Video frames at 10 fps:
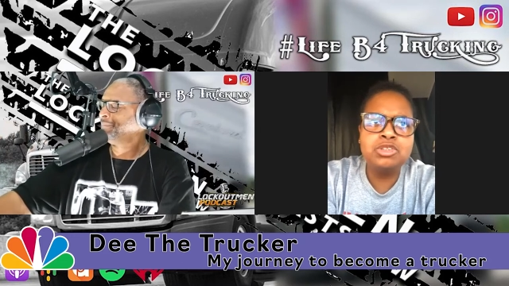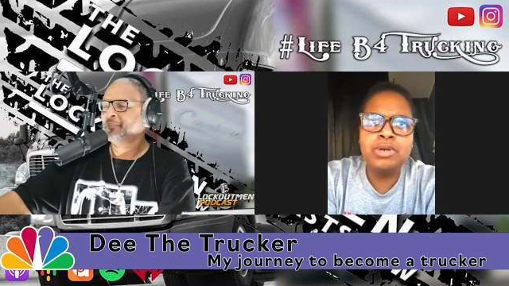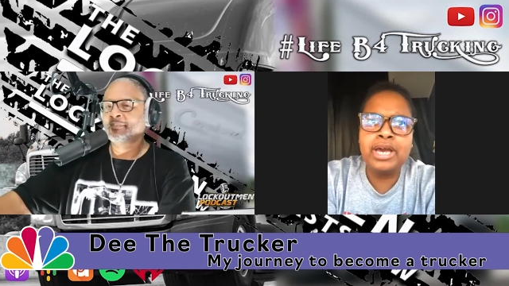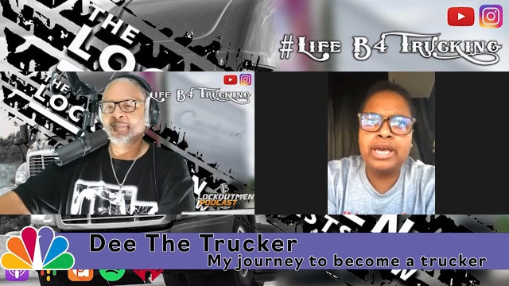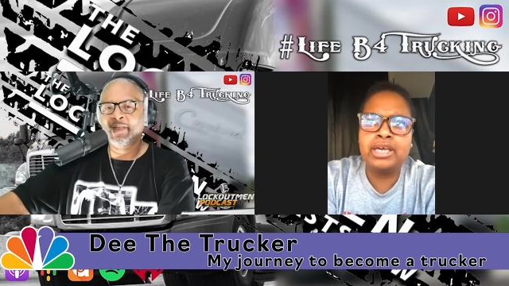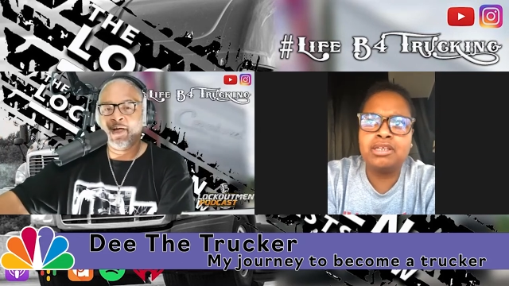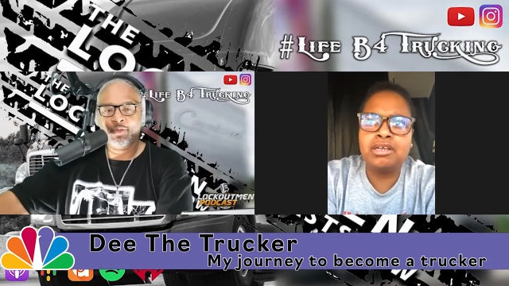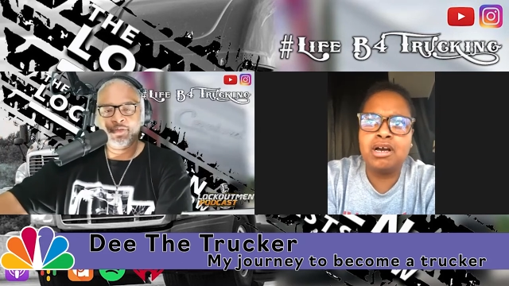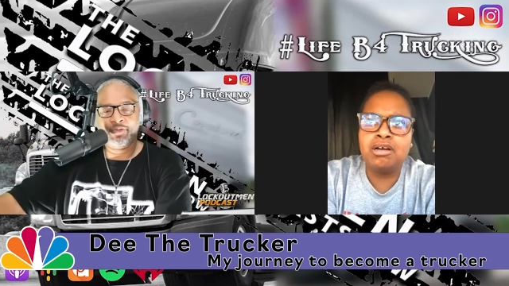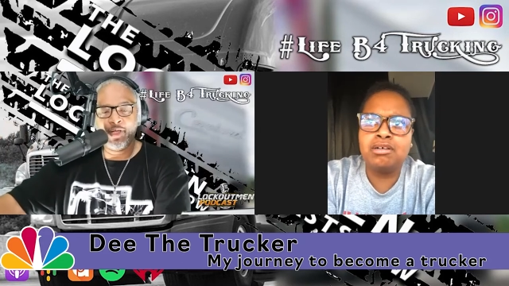Speaker 1: you had no,
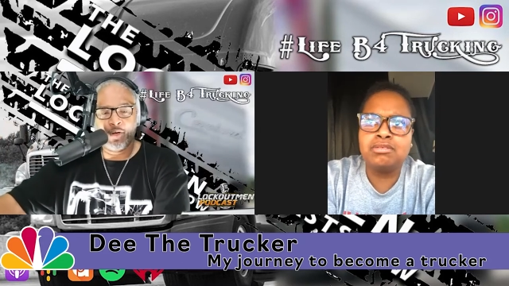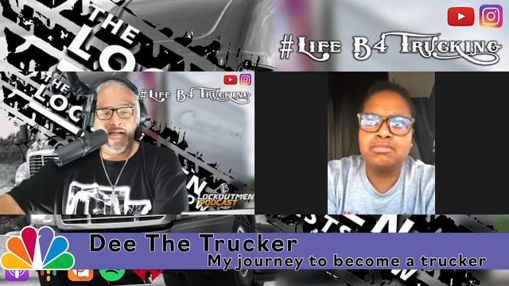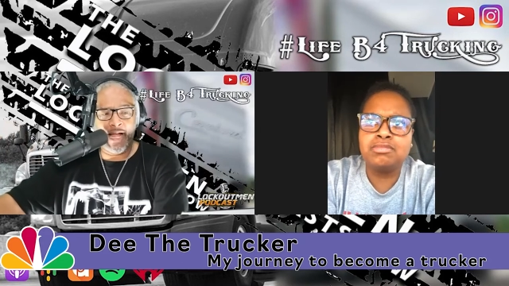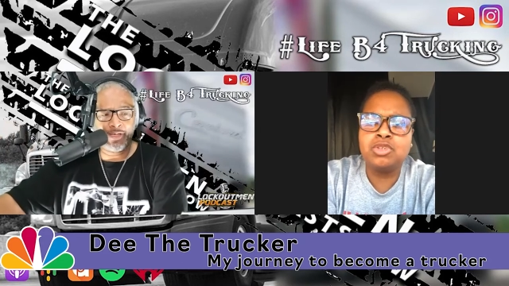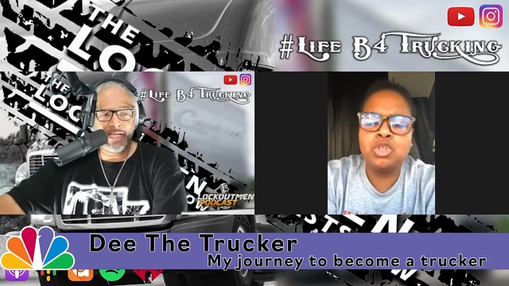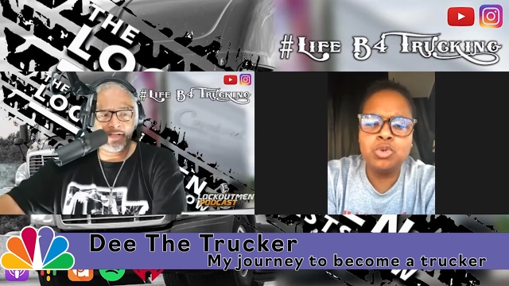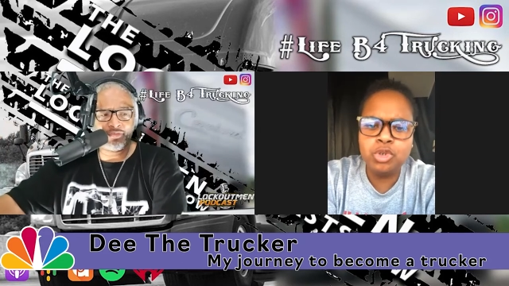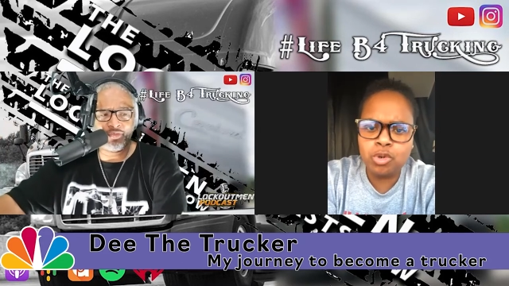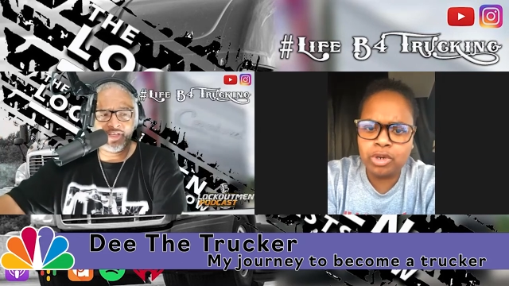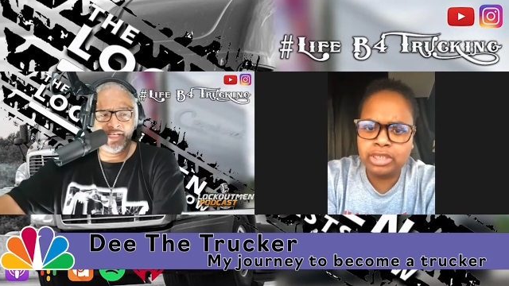
Speaker 2: um, no.
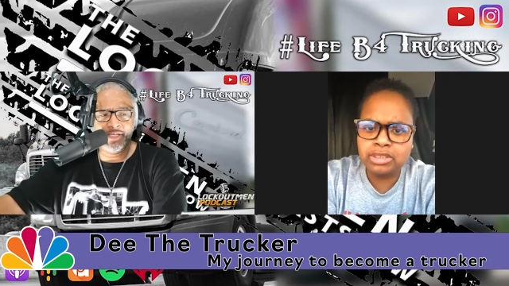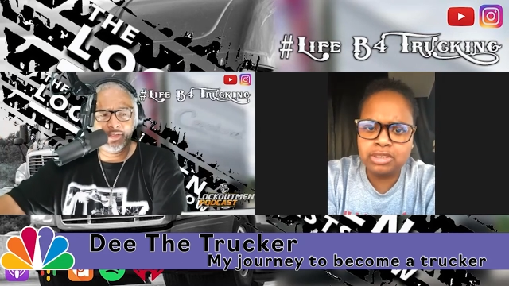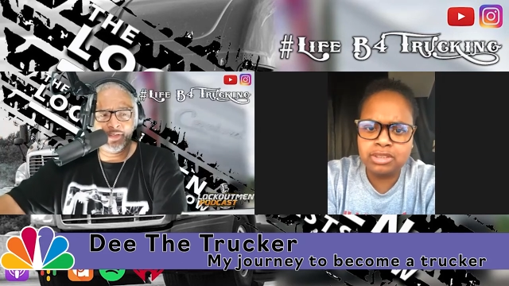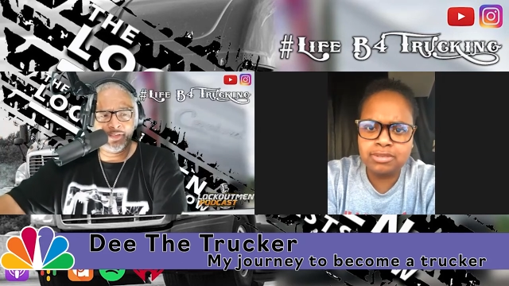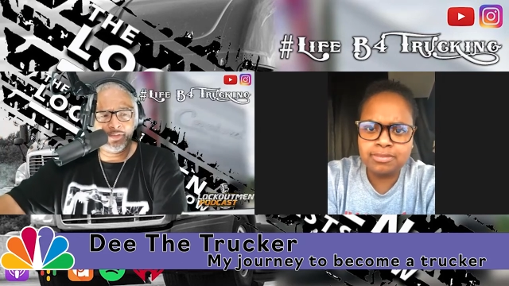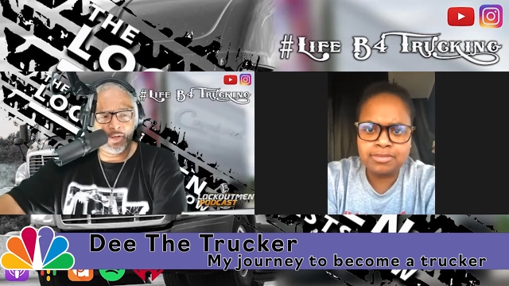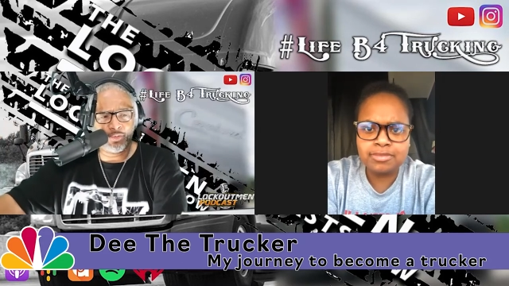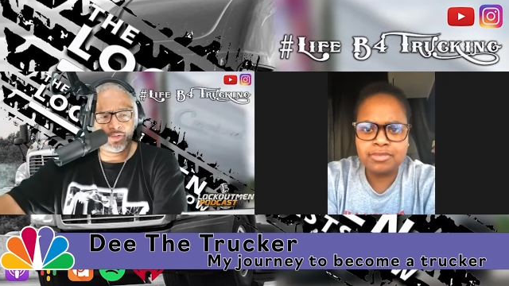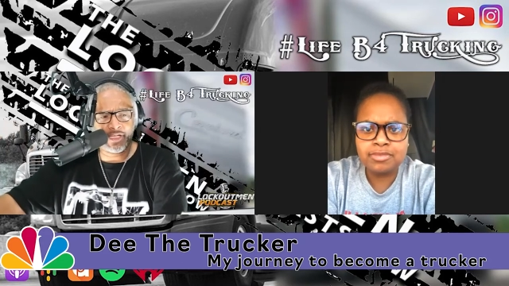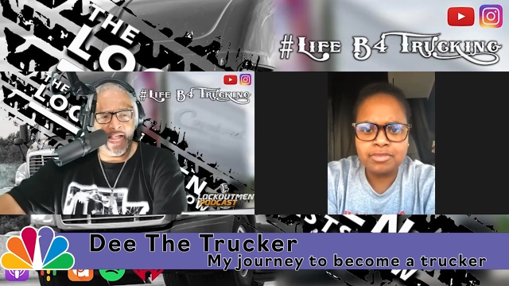Outkast was in it. No,
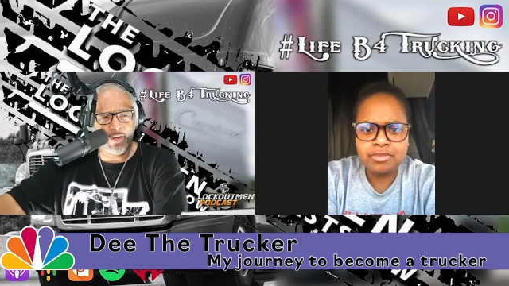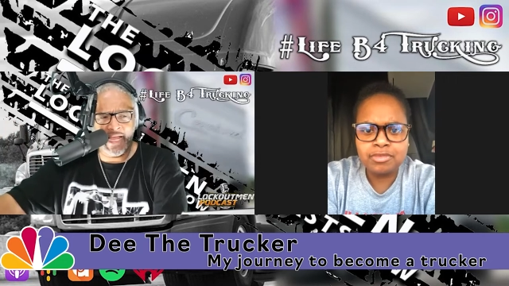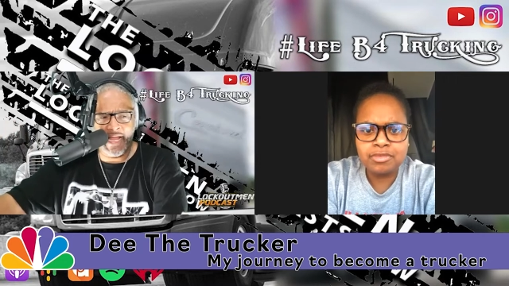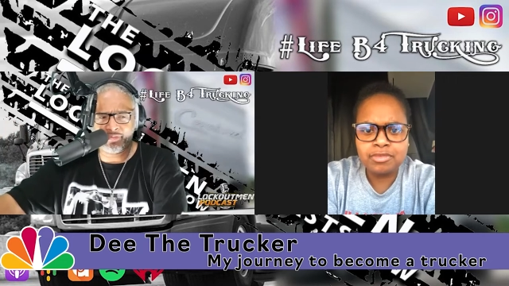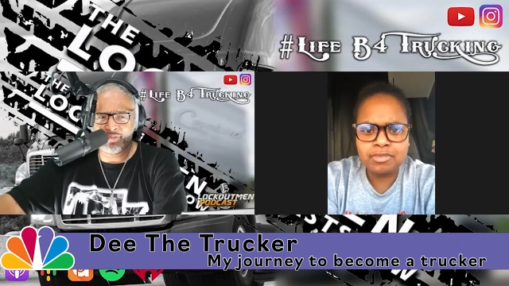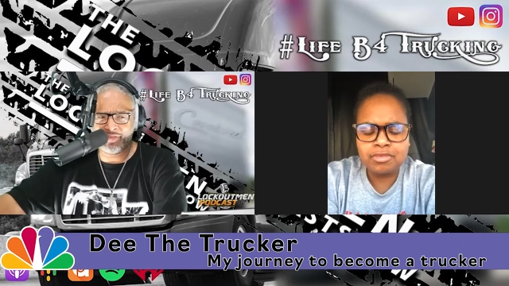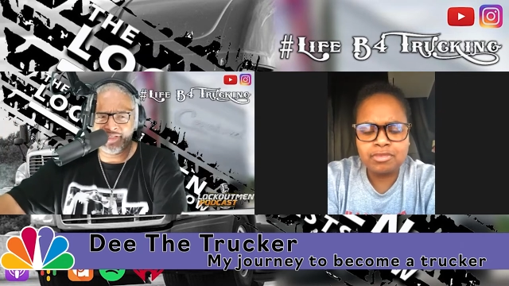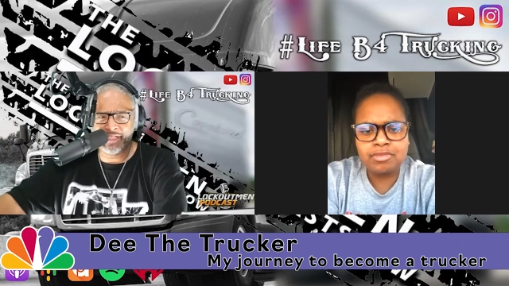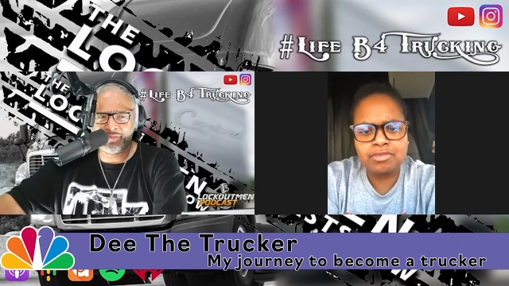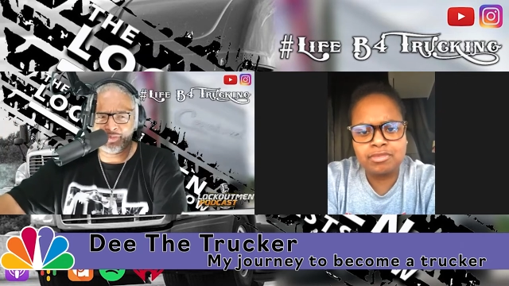Outkast
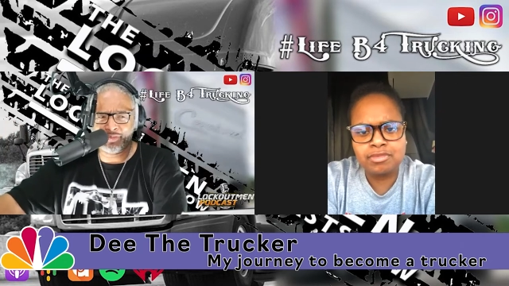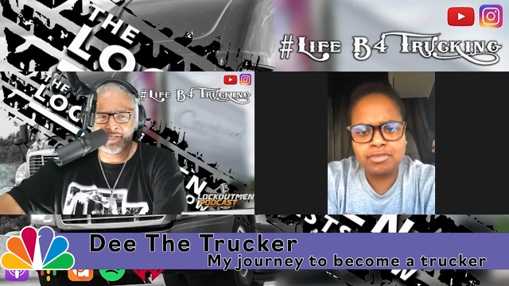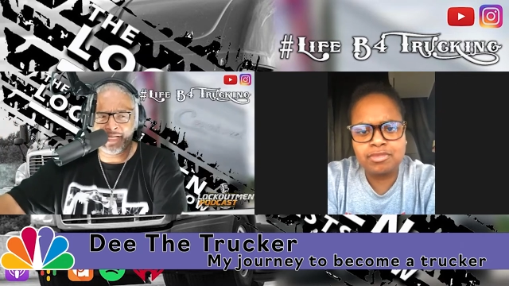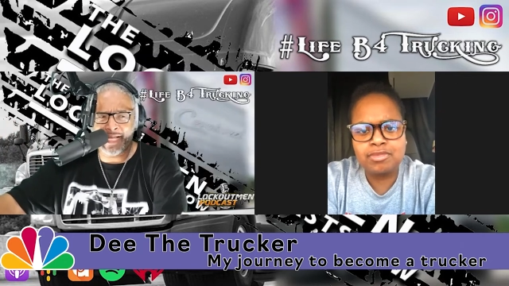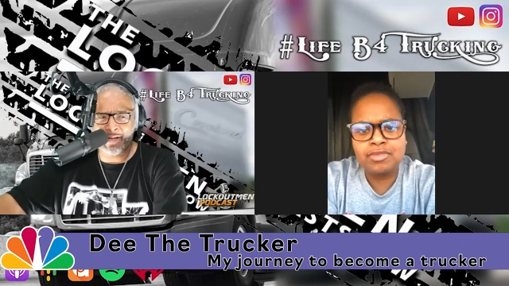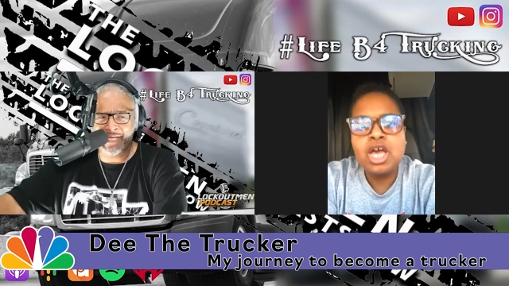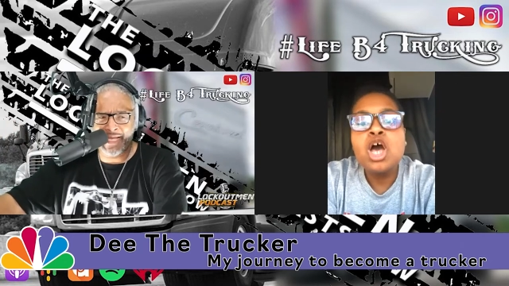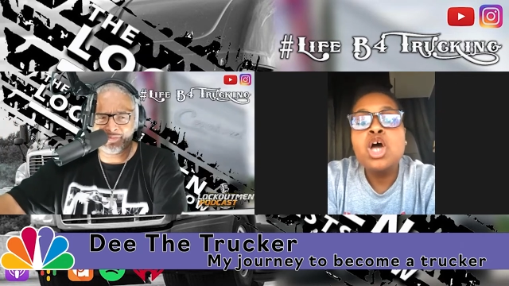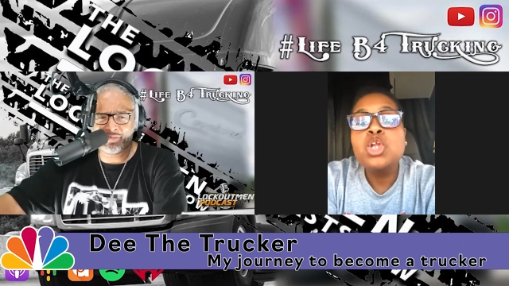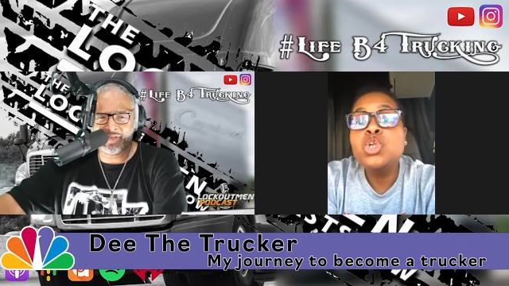wasn't into.
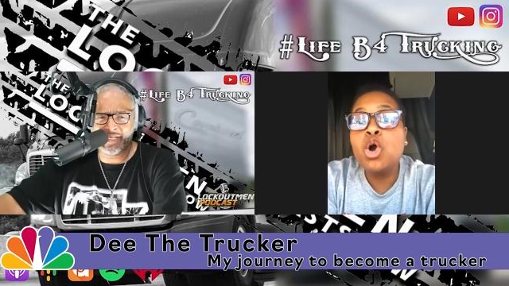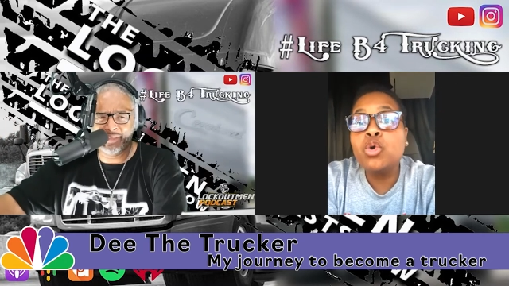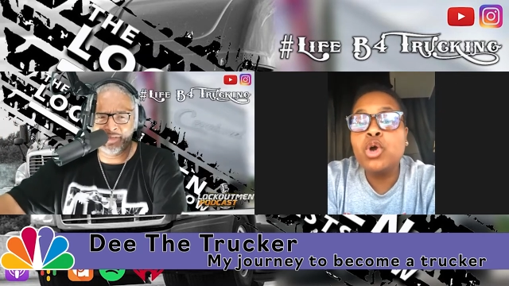Outkast was in. No,